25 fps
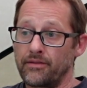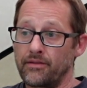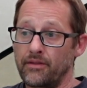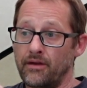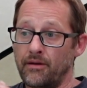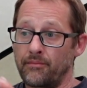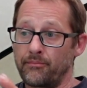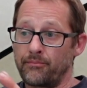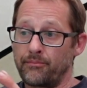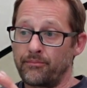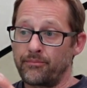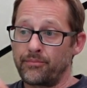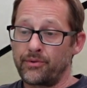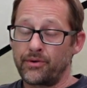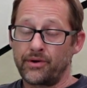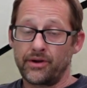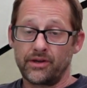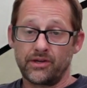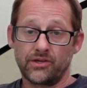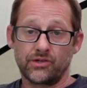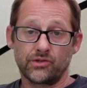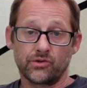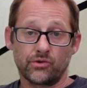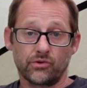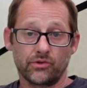I'm
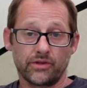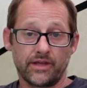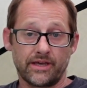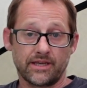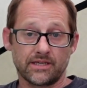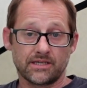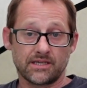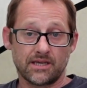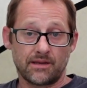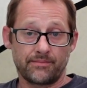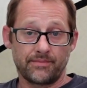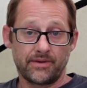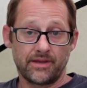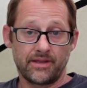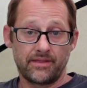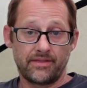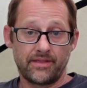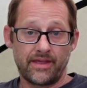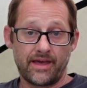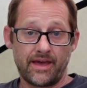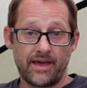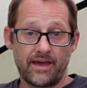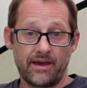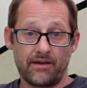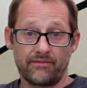pretty sure there's some in
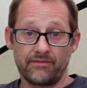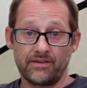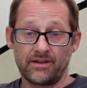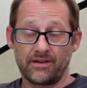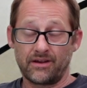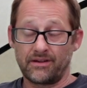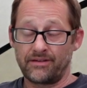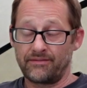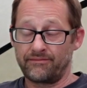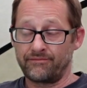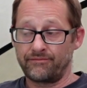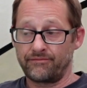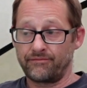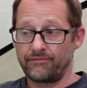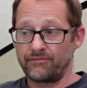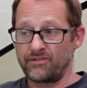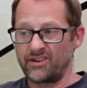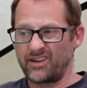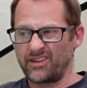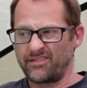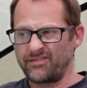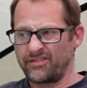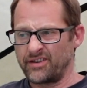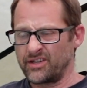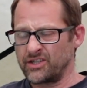there. I haven't
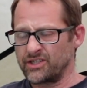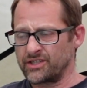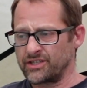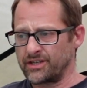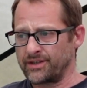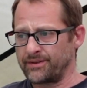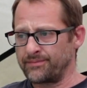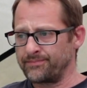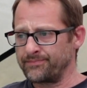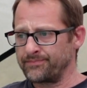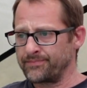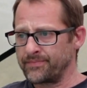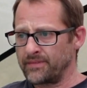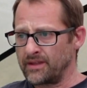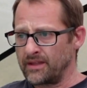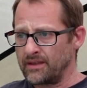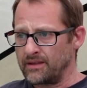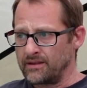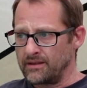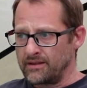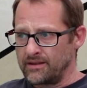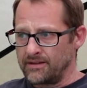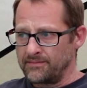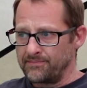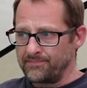really fished it.
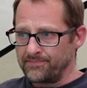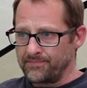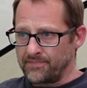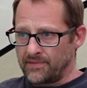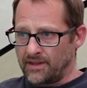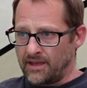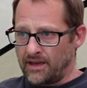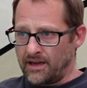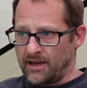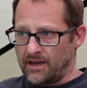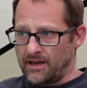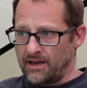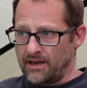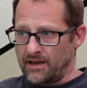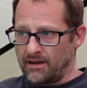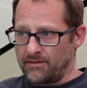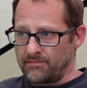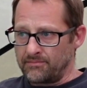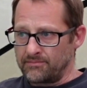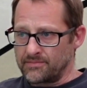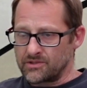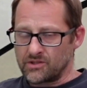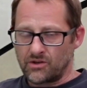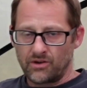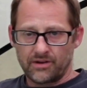
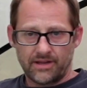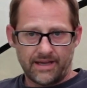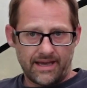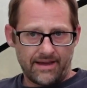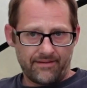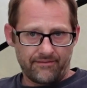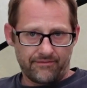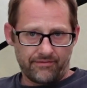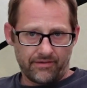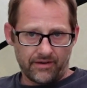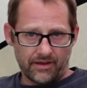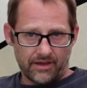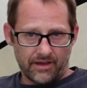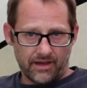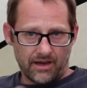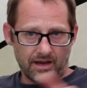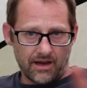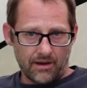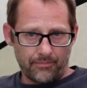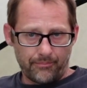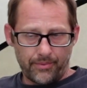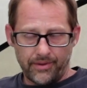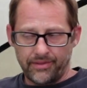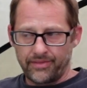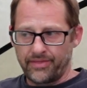It's got a handful of
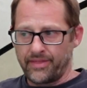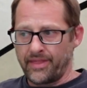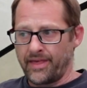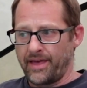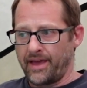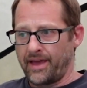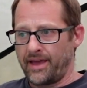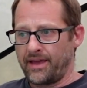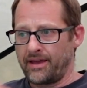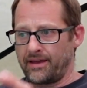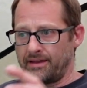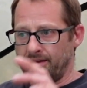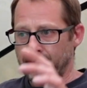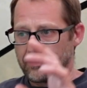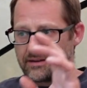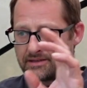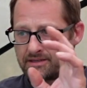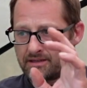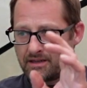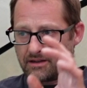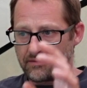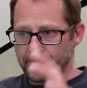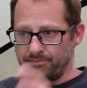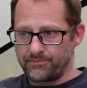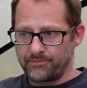carp in there. And
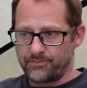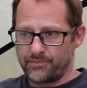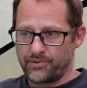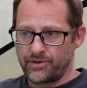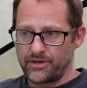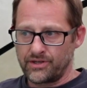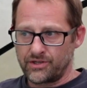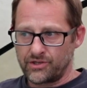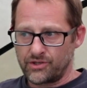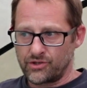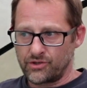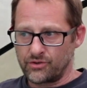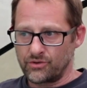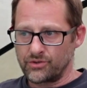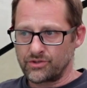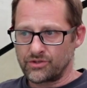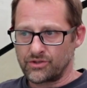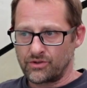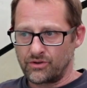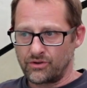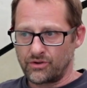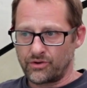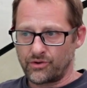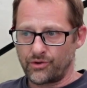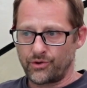I'm pretty sure it's
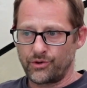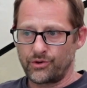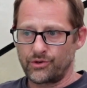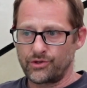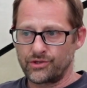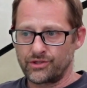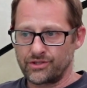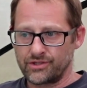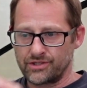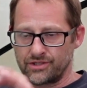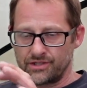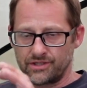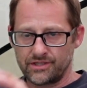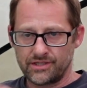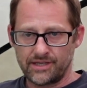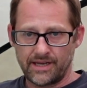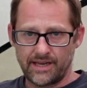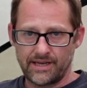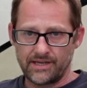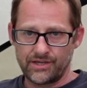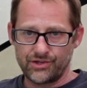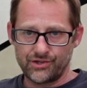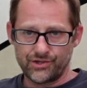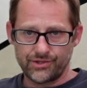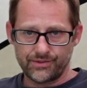got crusions and
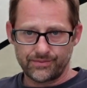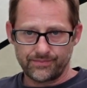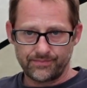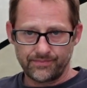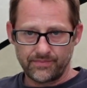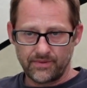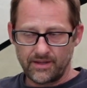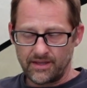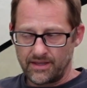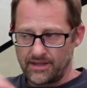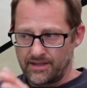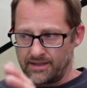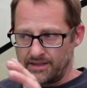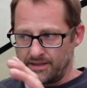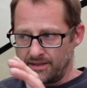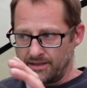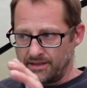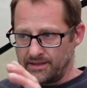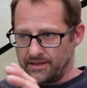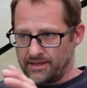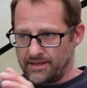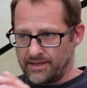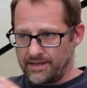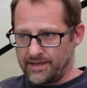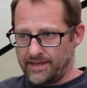tench
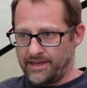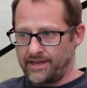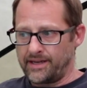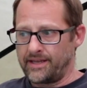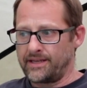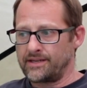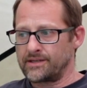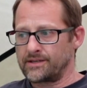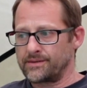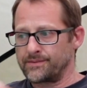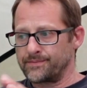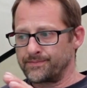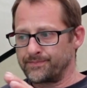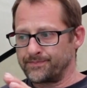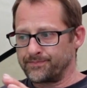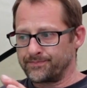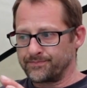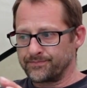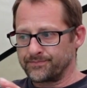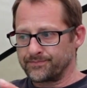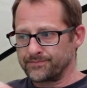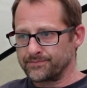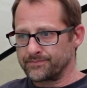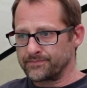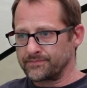in it.
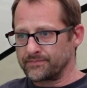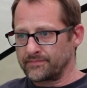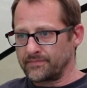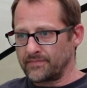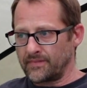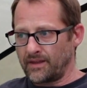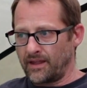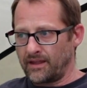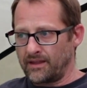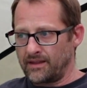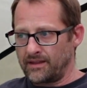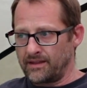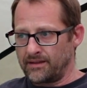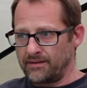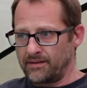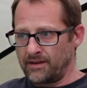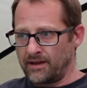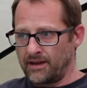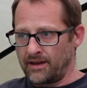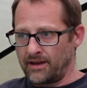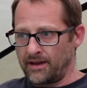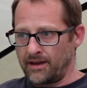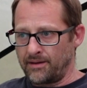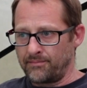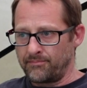
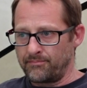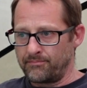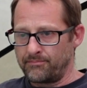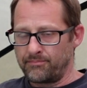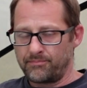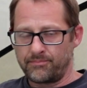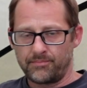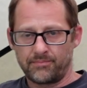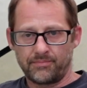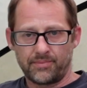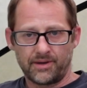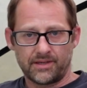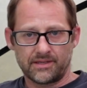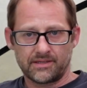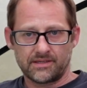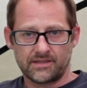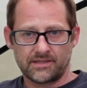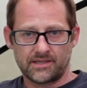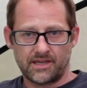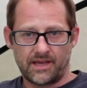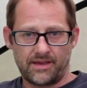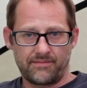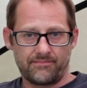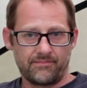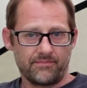But as I
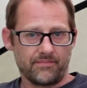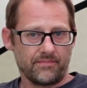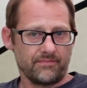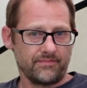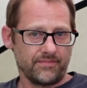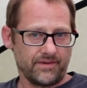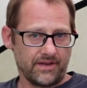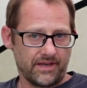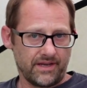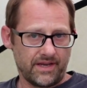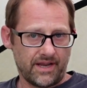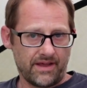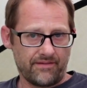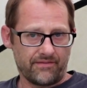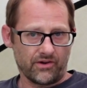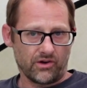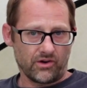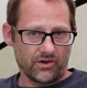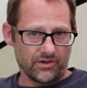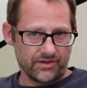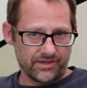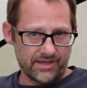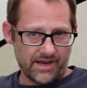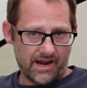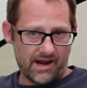say, never
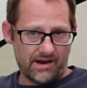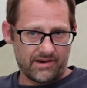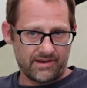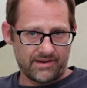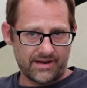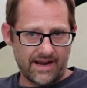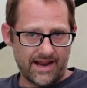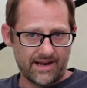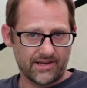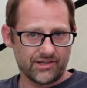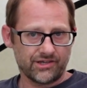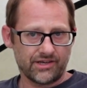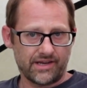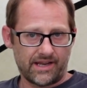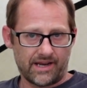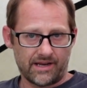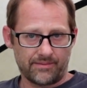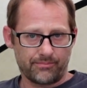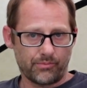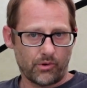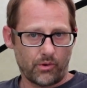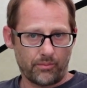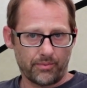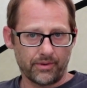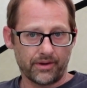gone down and actually had
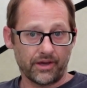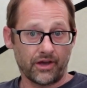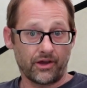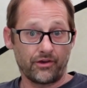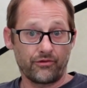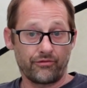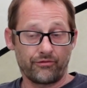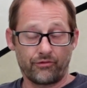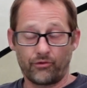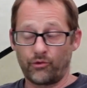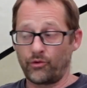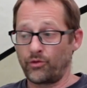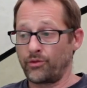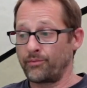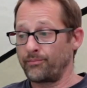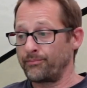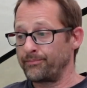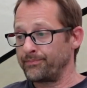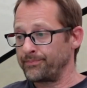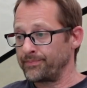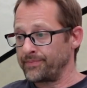a proper go for them.